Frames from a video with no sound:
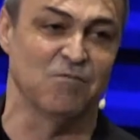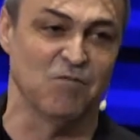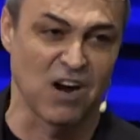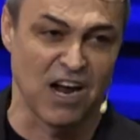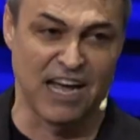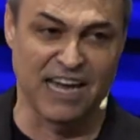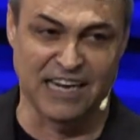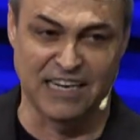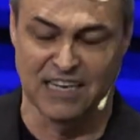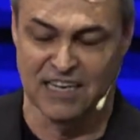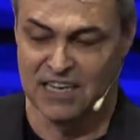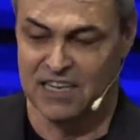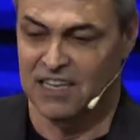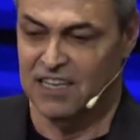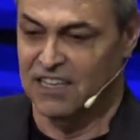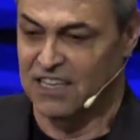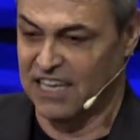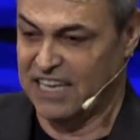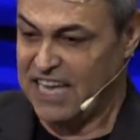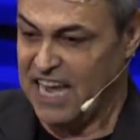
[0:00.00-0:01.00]
right?
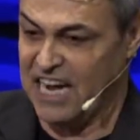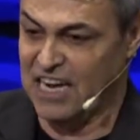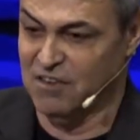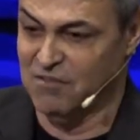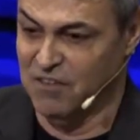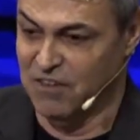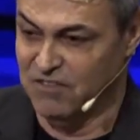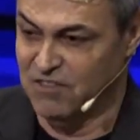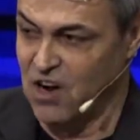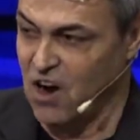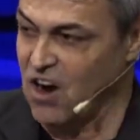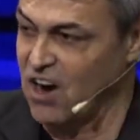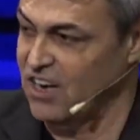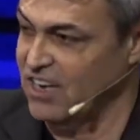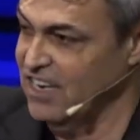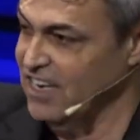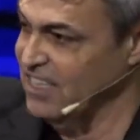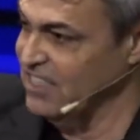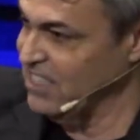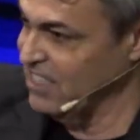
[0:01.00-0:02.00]
The kingdom of
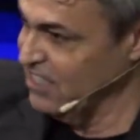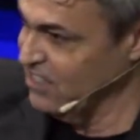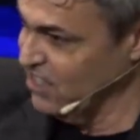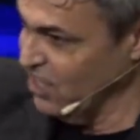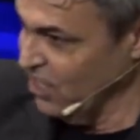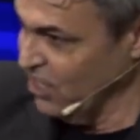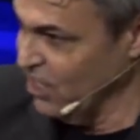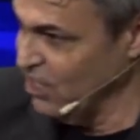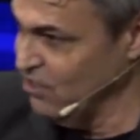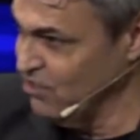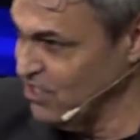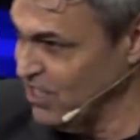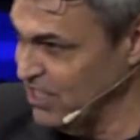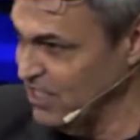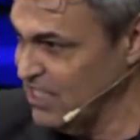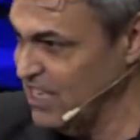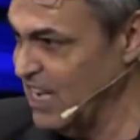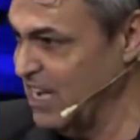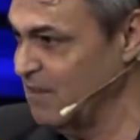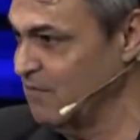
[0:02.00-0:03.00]
darkness is the losing
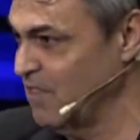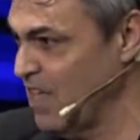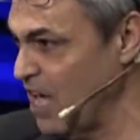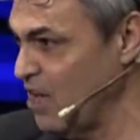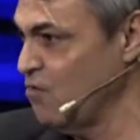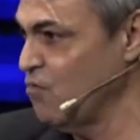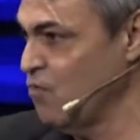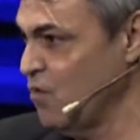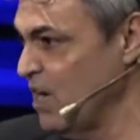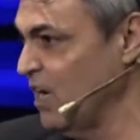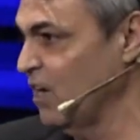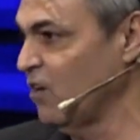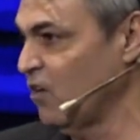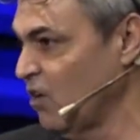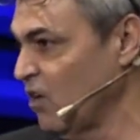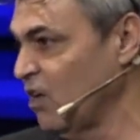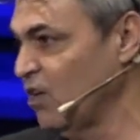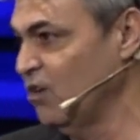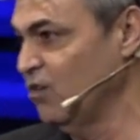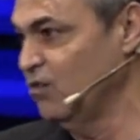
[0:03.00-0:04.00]
team. They will
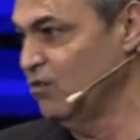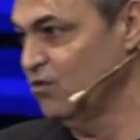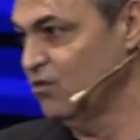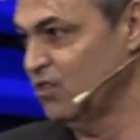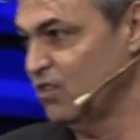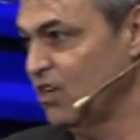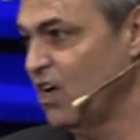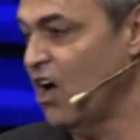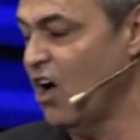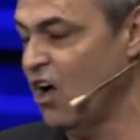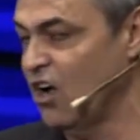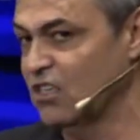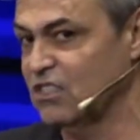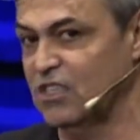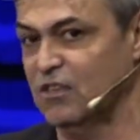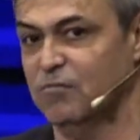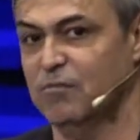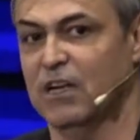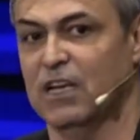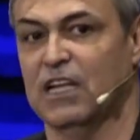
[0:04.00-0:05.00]
lose
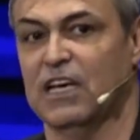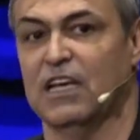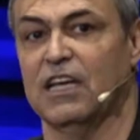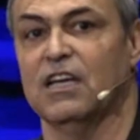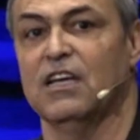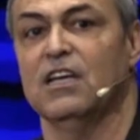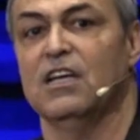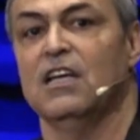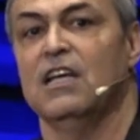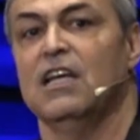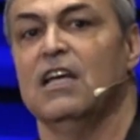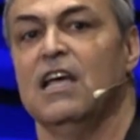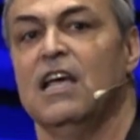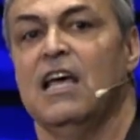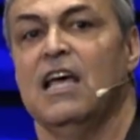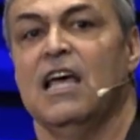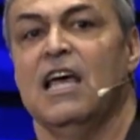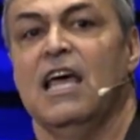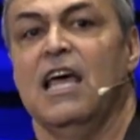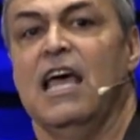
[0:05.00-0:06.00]
ultimately.
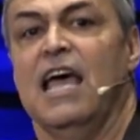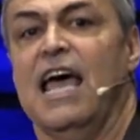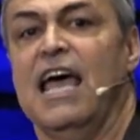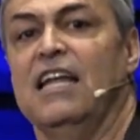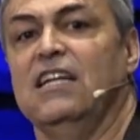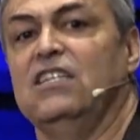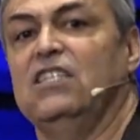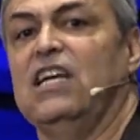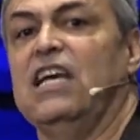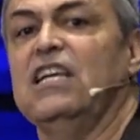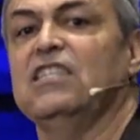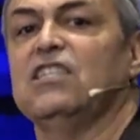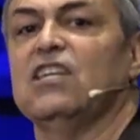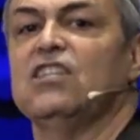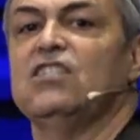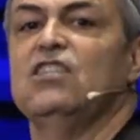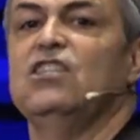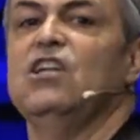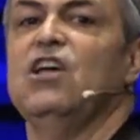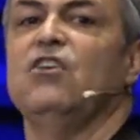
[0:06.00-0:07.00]
And
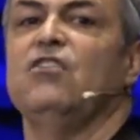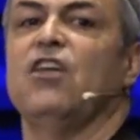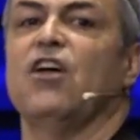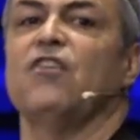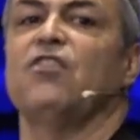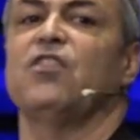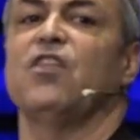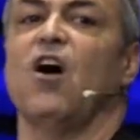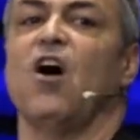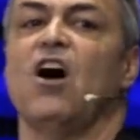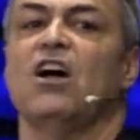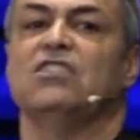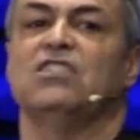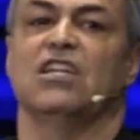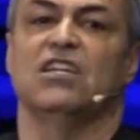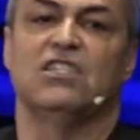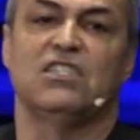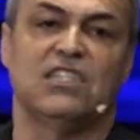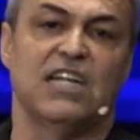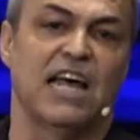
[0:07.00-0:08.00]
Jesus knew their thoughts
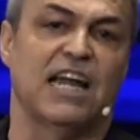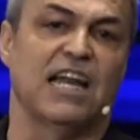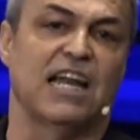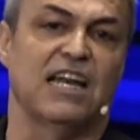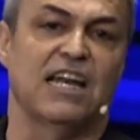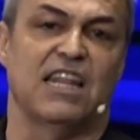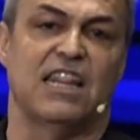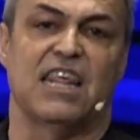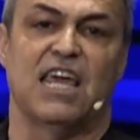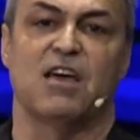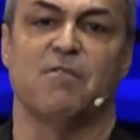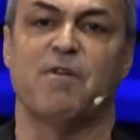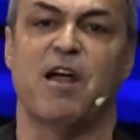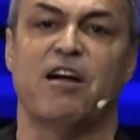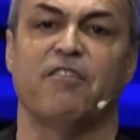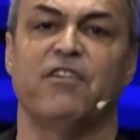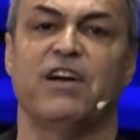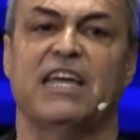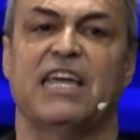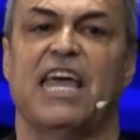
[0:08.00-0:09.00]
and said unto them,
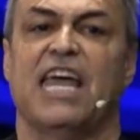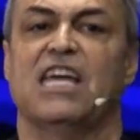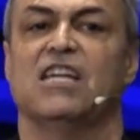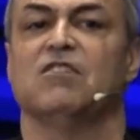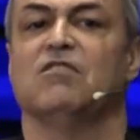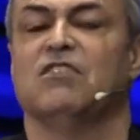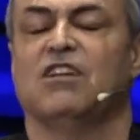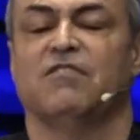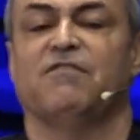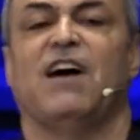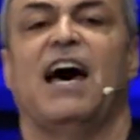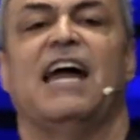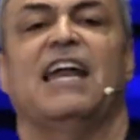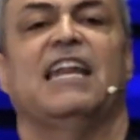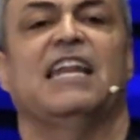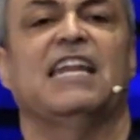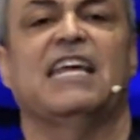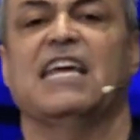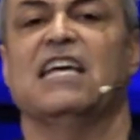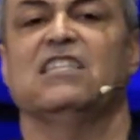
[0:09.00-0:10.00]
Every kingdom divided
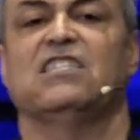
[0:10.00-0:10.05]
against